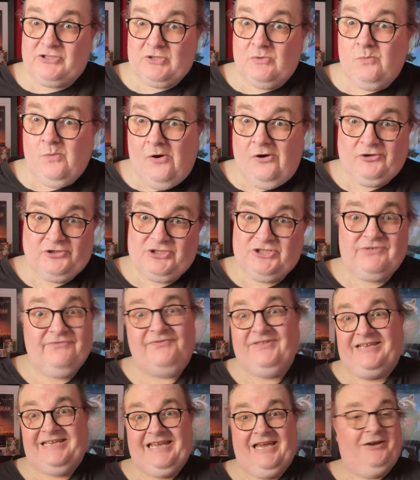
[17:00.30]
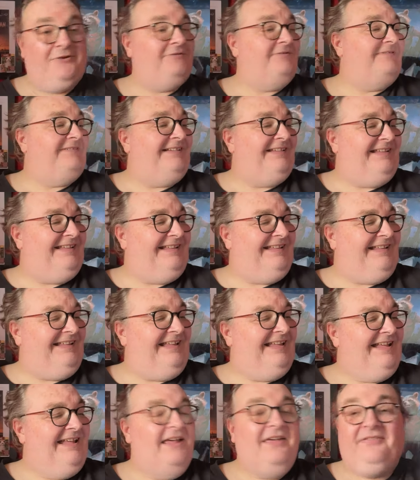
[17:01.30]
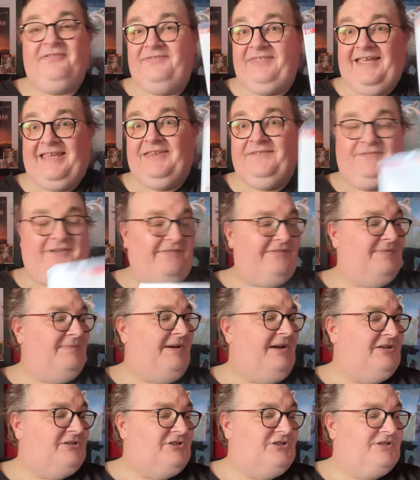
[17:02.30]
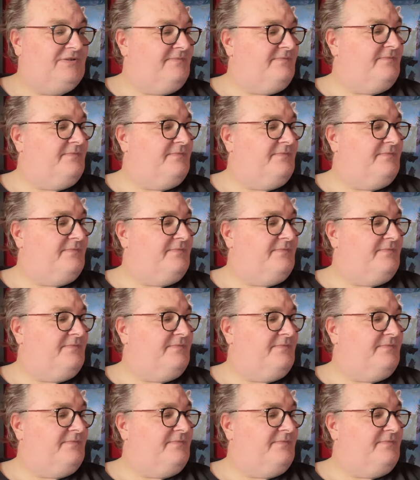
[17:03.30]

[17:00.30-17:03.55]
to watch video. Thank you very much.